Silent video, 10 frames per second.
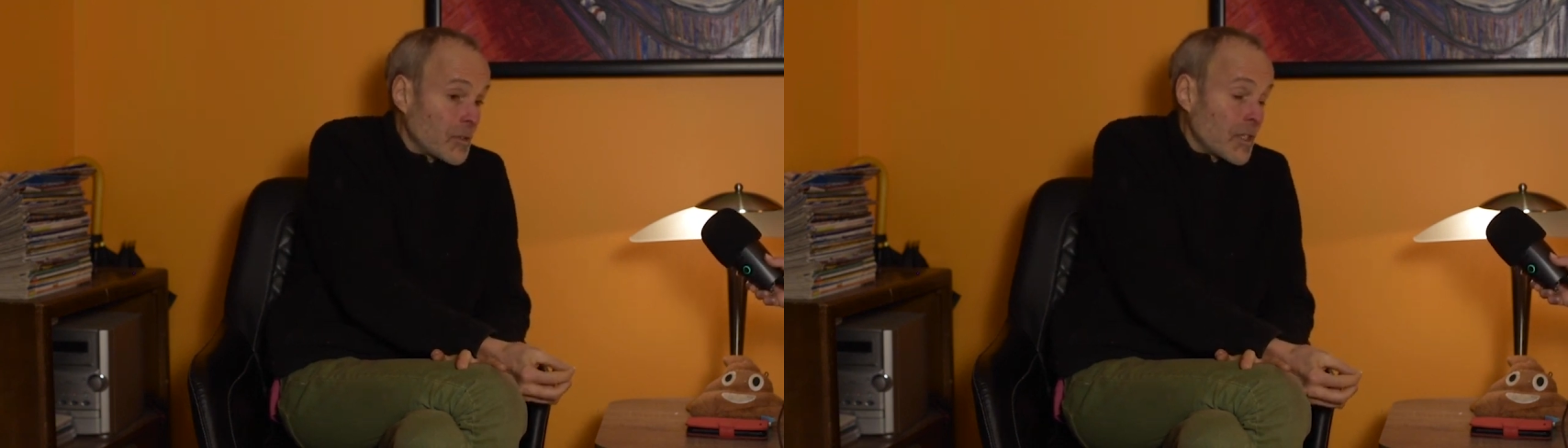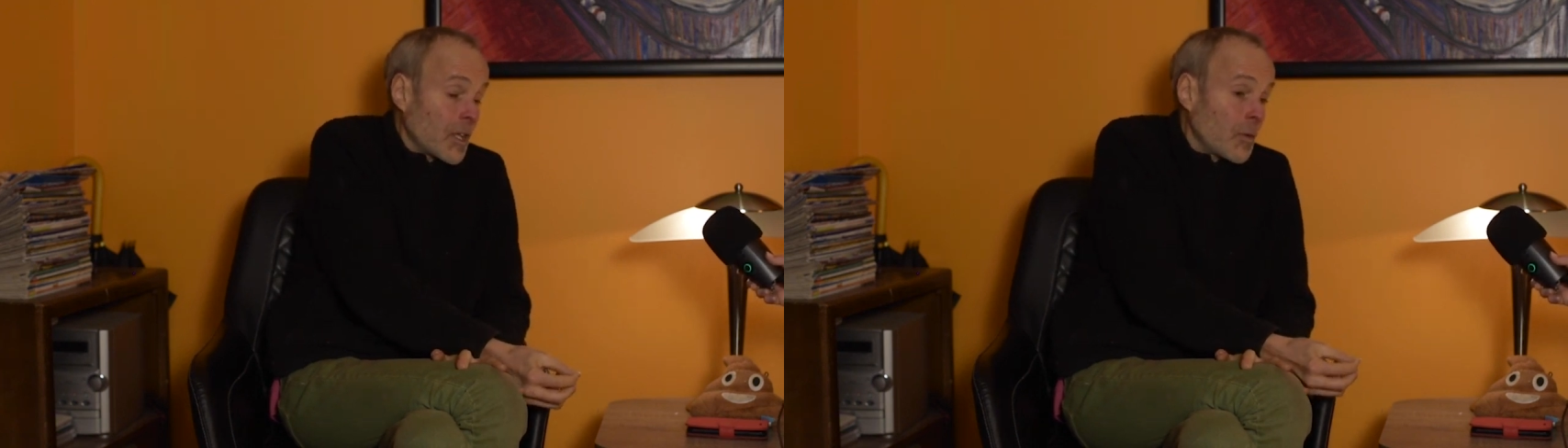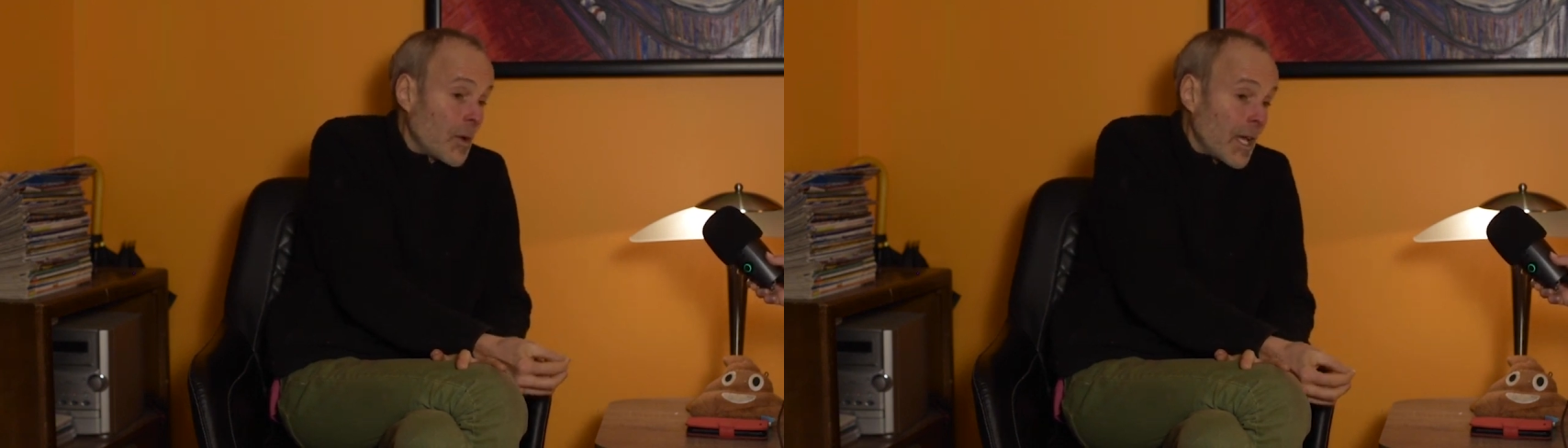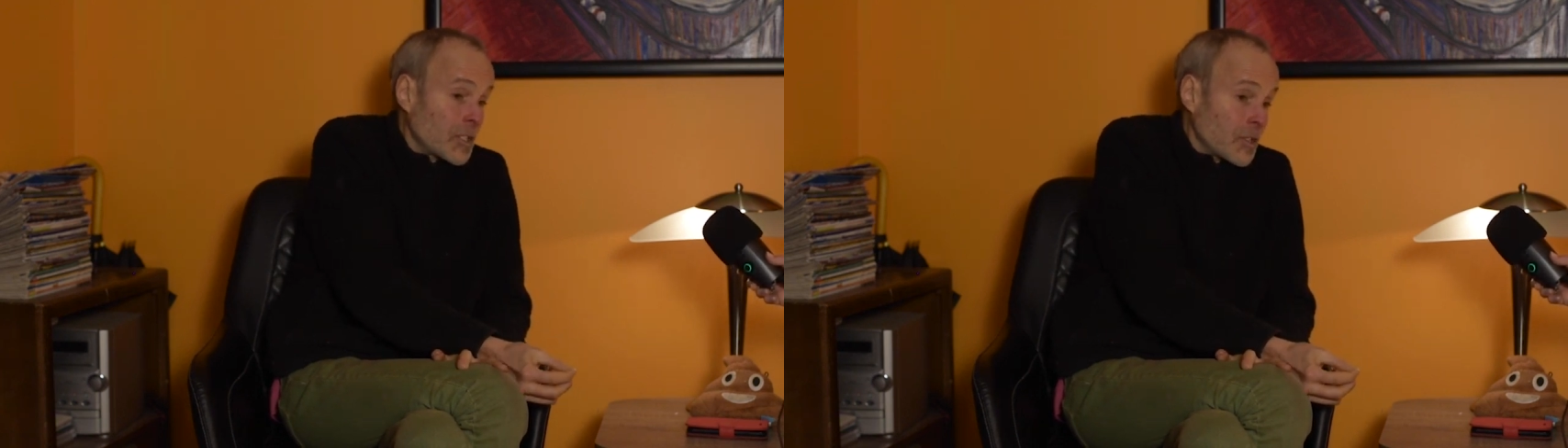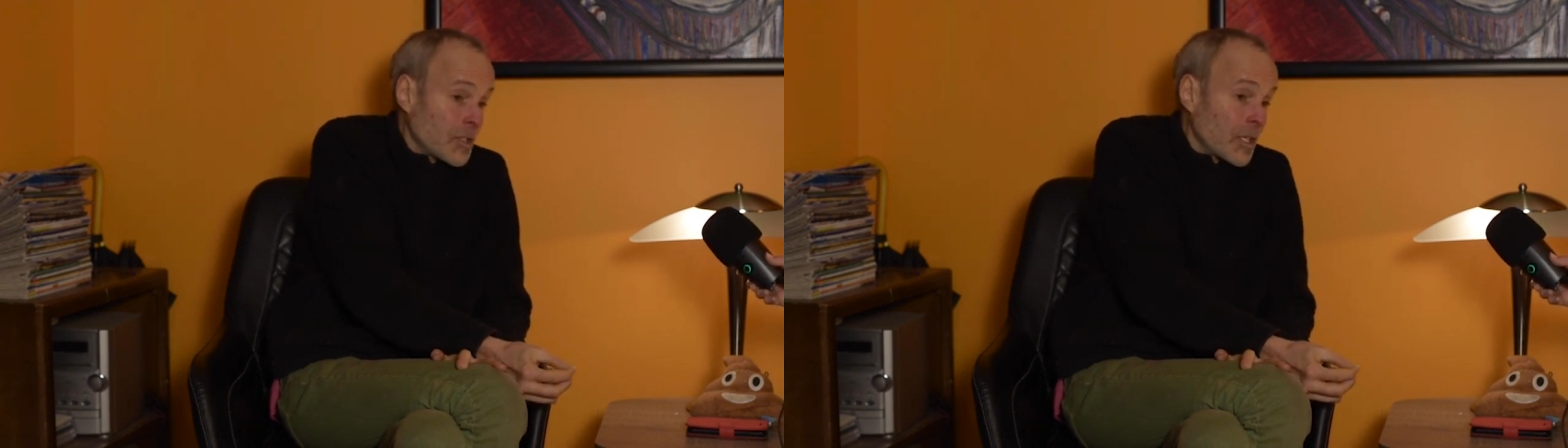Now you ask
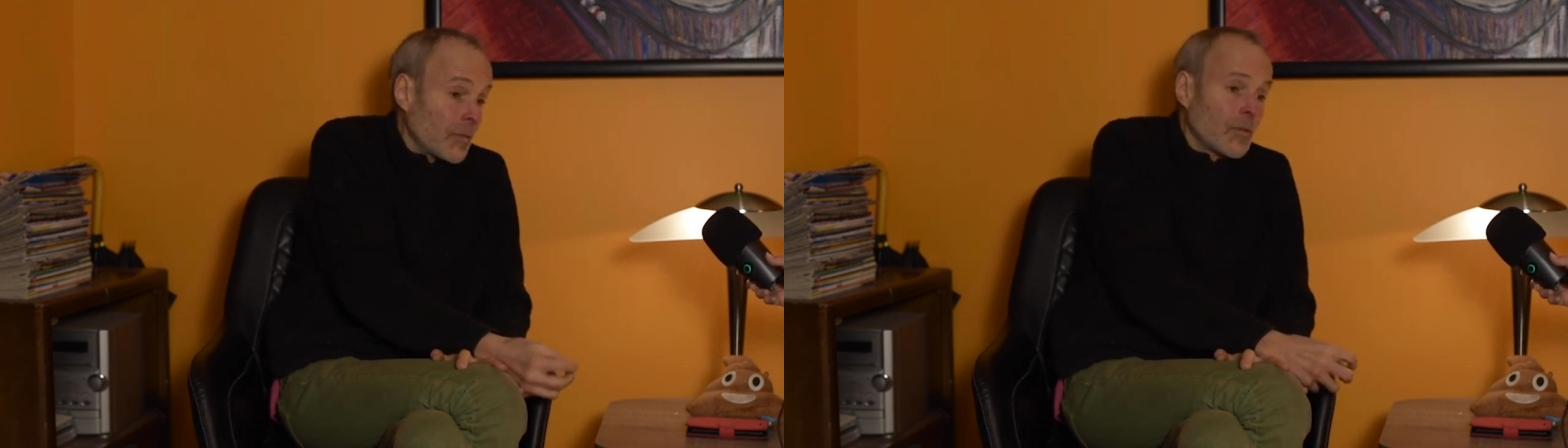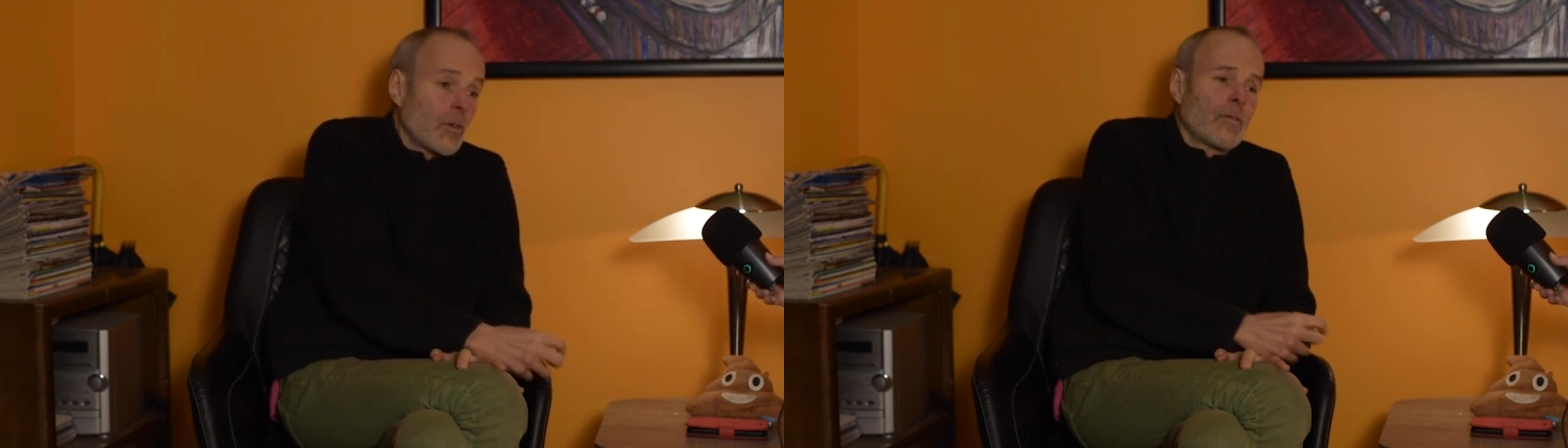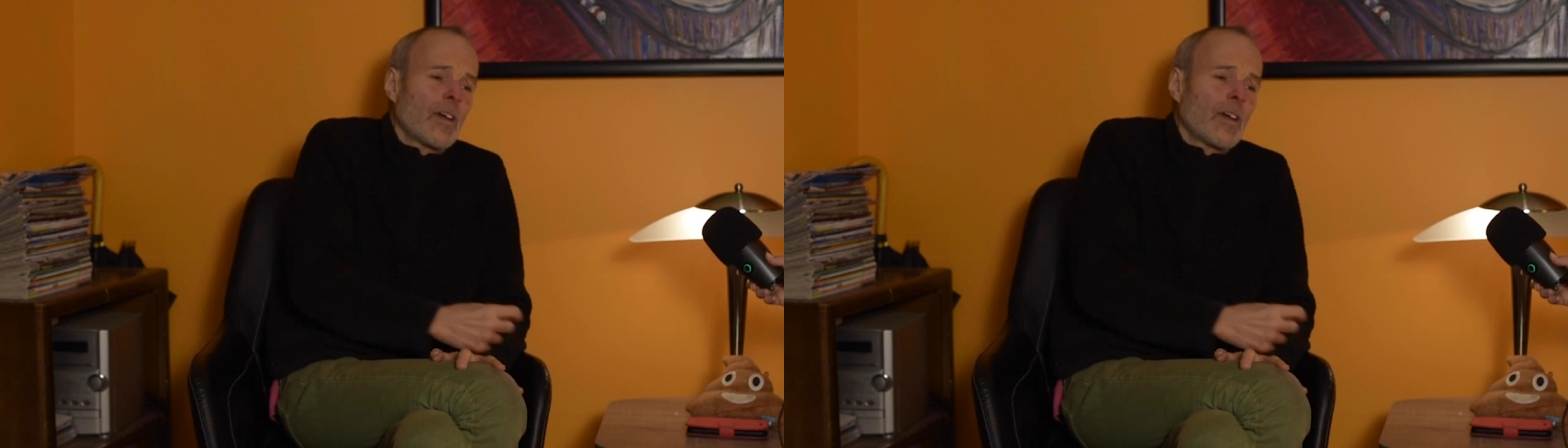yourself, if you have